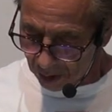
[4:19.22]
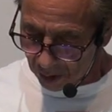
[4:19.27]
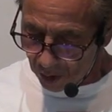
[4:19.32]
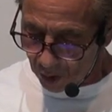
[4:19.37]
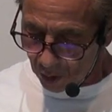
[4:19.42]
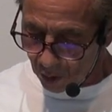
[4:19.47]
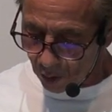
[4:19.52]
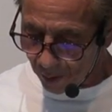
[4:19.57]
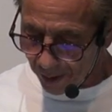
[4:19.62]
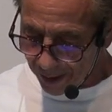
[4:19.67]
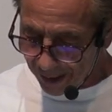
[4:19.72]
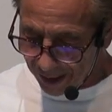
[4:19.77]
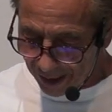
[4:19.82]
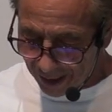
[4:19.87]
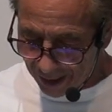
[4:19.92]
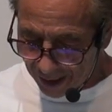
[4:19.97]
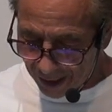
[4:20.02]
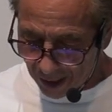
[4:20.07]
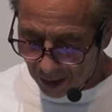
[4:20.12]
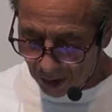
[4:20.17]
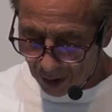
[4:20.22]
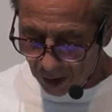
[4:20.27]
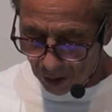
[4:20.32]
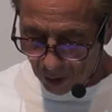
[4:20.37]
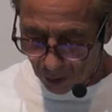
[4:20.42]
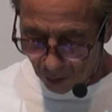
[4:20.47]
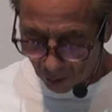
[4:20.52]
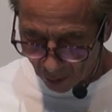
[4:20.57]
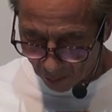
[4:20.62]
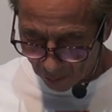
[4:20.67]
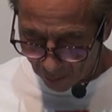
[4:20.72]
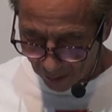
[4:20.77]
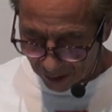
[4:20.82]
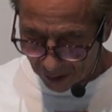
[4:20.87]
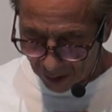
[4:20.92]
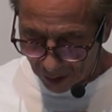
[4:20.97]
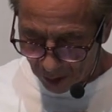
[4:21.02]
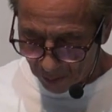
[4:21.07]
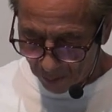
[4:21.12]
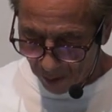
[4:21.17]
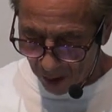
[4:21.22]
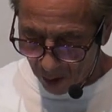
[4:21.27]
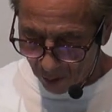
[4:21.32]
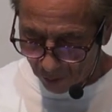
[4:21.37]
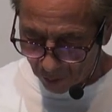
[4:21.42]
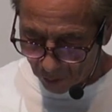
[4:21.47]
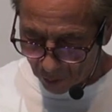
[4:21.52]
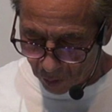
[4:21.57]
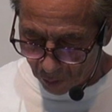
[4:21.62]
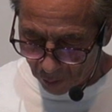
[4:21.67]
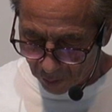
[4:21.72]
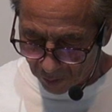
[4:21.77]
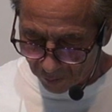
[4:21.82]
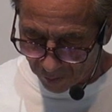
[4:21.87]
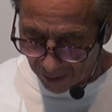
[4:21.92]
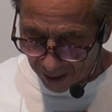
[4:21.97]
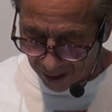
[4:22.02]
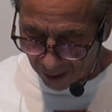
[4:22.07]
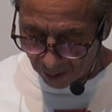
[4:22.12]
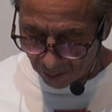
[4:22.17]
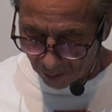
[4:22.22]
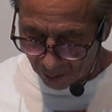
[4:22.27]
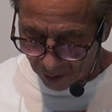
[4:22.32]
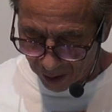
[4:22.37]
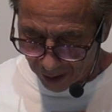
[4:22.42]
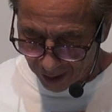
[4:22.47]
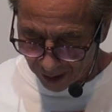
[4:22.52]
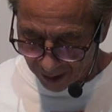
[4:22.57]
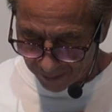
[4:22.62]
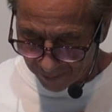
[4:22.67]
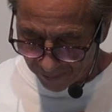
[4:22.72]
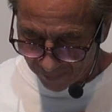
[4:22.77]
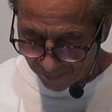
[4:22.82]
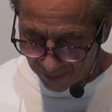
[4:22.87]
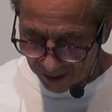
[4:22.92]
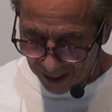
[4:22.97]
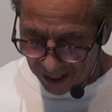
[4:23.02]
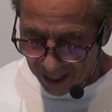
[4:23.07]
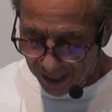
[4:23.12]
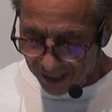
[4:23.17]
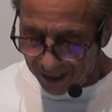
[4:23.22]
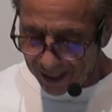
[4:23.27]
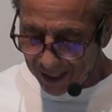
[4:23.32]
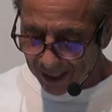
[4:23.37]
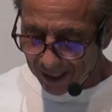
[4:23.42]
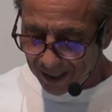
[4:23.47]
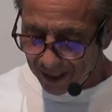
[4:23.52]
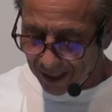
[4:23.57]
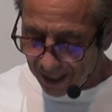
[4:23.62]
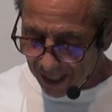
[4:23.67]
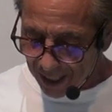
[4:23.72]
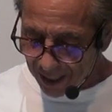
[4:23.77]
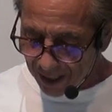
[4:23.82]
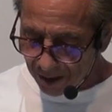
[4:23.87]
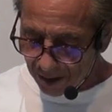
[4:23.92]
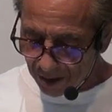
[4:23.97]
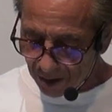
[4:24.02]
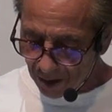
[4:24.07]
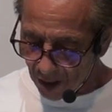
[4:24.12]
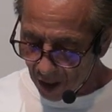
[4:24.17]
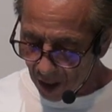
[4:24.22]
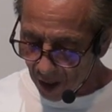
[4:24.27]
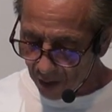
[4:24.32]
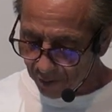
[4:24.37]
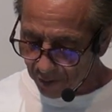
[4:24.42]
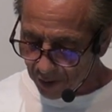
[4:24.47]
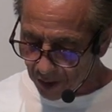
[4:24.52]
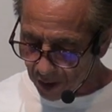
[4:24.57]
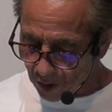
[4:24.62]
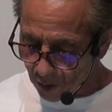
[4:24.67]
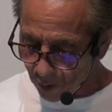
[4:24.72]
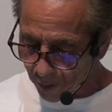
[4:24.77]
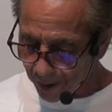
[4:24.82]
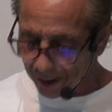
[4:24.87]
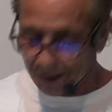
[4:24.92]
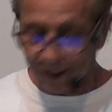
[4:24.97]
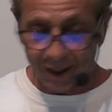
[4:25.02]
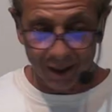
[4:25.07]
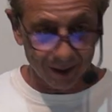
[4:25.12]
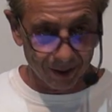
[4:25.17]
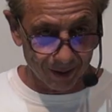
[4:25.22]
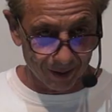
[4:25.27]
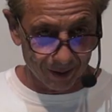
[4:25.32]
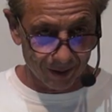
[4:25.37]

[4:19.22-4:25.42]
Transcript: The anointing is the eternal presence, power, and truth of God Almighty. The intent of the anointing,